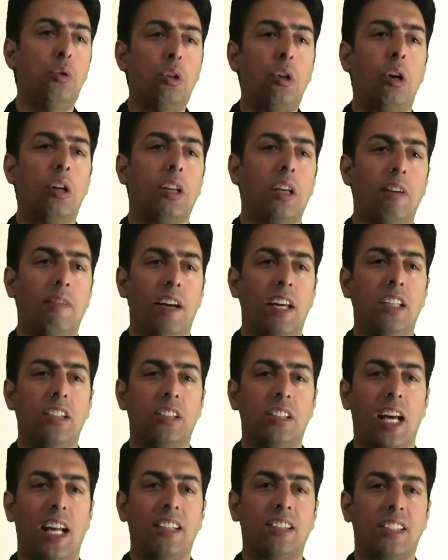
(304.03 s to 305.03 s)
not give
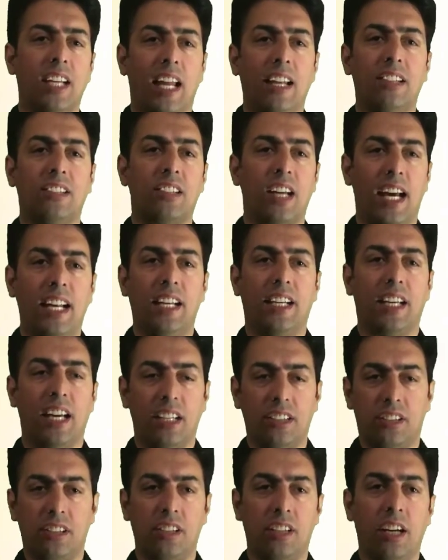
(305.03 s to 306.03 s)

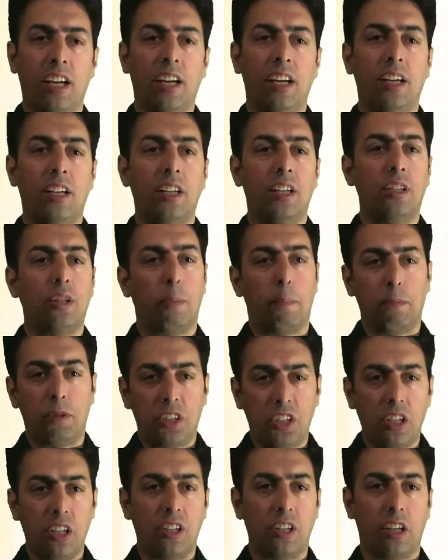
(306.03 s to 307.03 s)
acetylsalicylic acid to
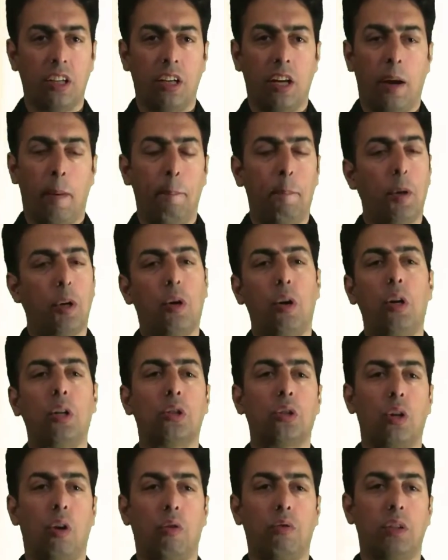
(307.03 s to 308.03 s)
children
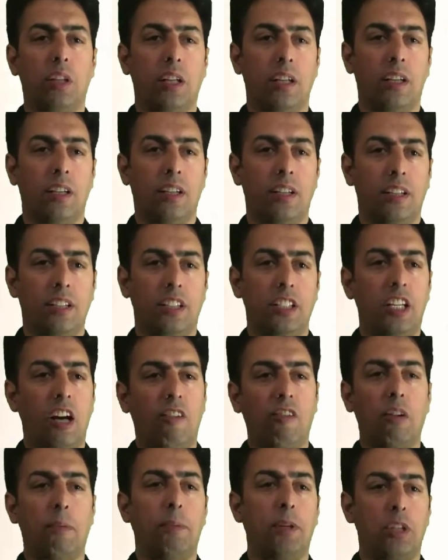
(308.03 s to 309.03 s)
because of the
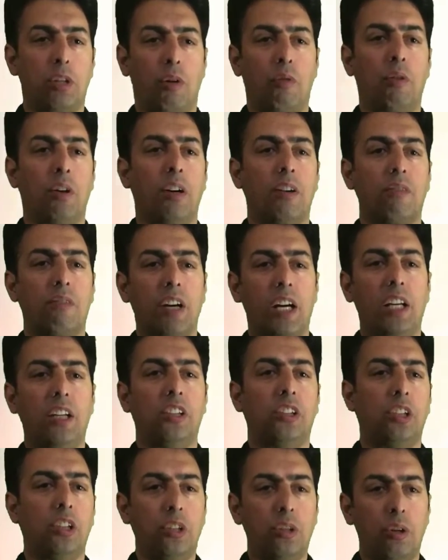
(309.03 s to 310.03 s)
development of Gray
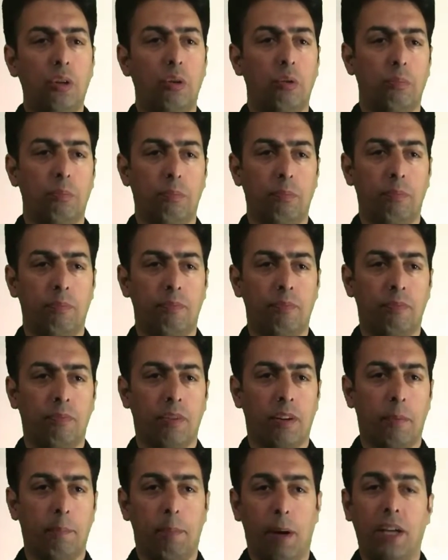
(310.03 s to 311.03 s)
syndrome.
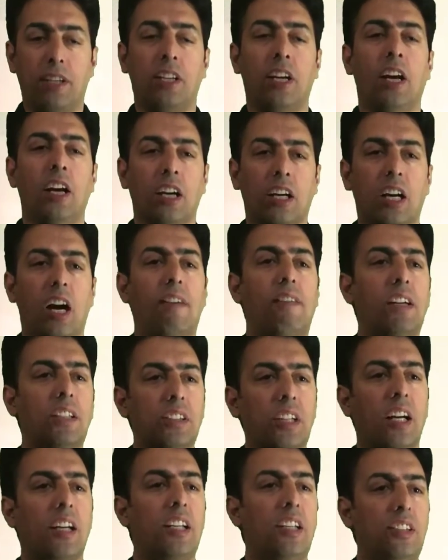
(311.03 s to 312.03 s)
But
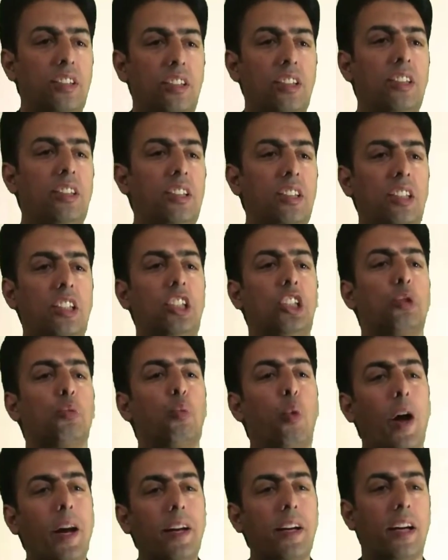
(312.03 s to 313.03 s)
Kawasaki's disease
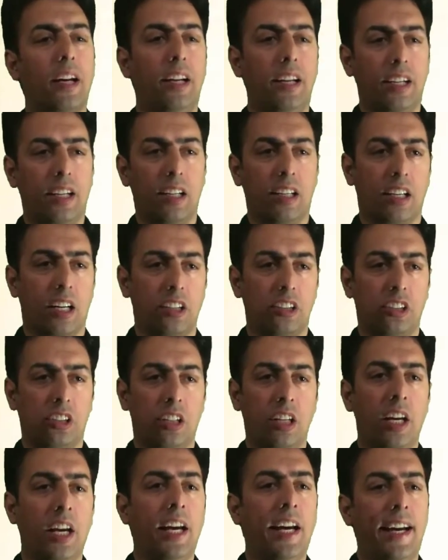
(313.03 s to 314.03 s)
is one clinical
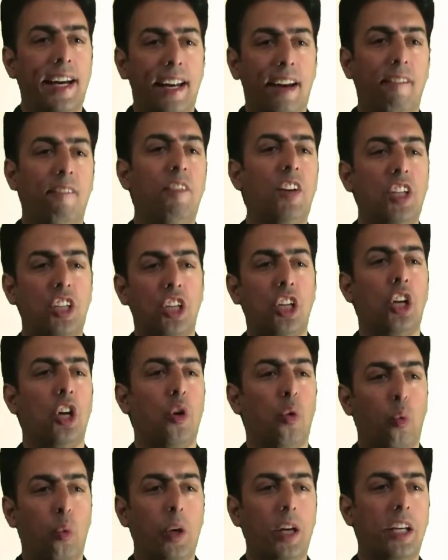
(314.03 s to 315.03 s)
condition in which
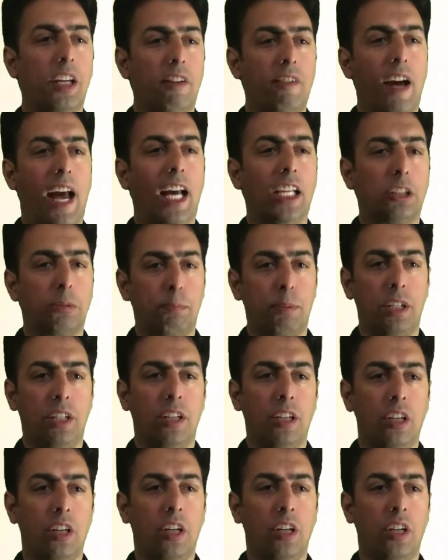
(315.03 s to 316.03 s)
we give
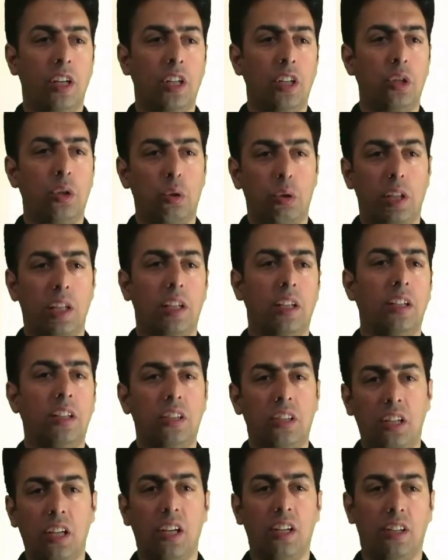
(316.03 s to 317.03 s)
aspirin to the
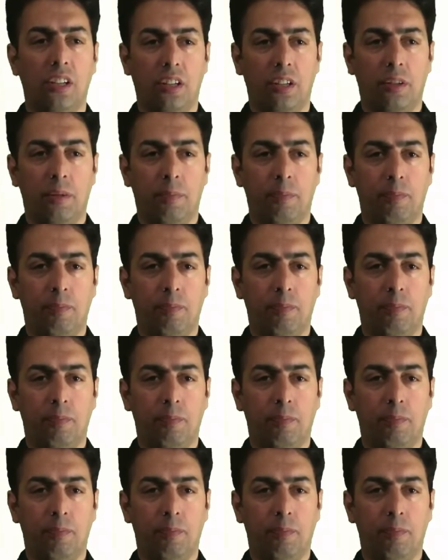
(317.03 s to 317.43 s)
children.